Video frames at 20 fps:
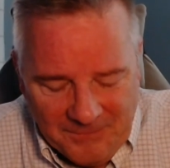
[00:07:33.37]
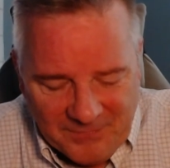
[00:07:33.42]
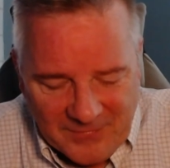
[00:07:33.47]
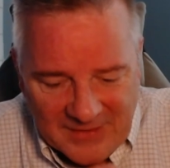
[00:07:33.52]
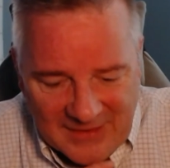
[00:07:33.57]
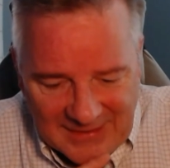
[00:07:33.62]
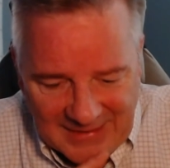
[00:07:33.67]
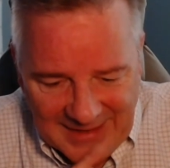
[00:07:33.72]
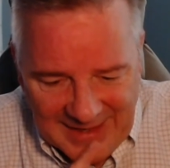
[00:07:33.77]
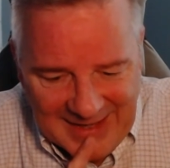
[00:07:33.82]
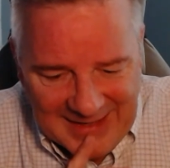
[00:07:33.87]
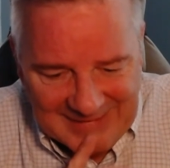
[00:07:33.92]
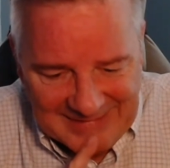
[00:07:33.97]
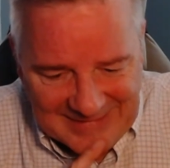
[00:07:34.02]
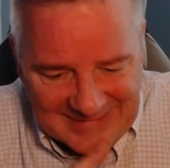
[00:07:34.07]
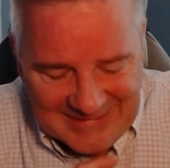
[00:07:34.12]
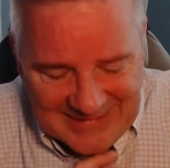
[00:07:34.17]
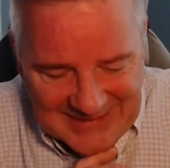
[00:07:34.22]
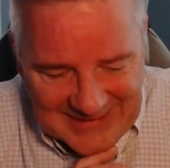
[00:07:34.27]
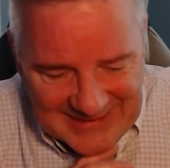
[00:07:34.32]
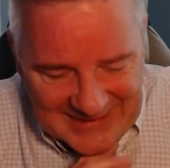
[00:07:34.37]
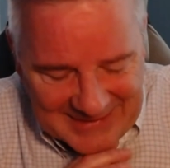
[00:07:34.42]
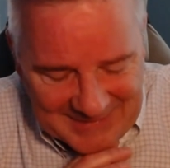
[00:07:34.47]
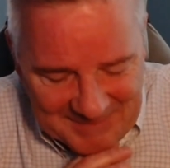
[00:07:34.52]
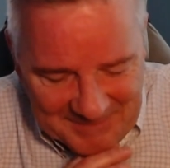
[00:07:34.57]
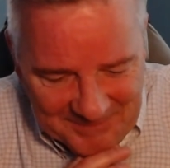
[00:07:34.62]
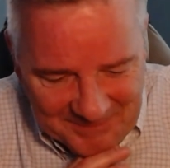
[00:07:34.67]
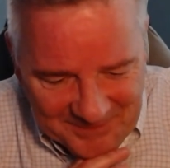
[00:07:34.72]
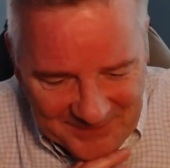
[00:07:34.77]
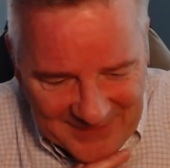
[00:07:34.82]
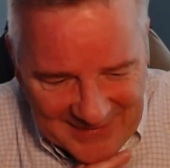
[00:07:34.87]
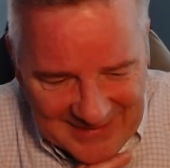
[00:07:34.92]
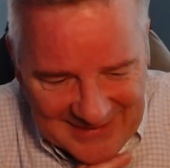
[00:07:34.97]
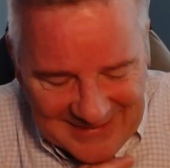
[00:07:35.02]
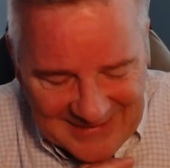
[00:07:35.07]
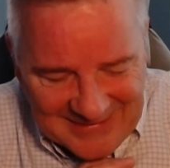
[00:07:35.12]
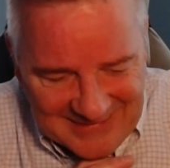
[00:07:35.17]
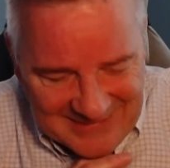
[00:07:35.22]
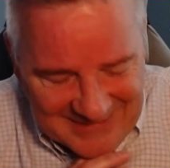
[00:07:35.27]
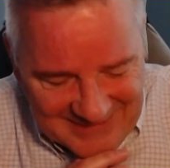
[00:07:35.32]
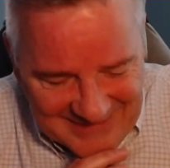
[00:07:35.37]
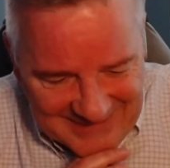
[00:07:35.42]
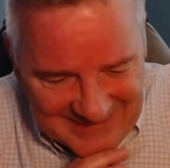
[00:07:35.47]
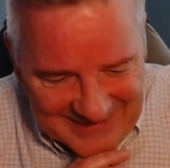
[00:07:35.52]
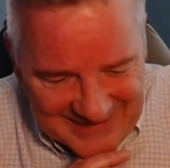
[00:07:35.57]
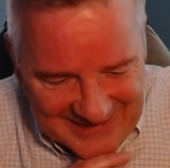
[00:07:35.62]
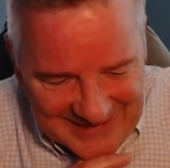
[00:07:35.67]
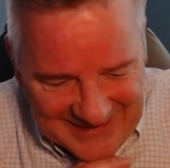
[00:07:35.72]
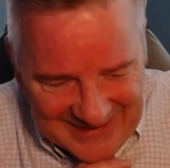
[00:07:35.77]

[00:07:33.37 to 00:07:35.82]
The last thing is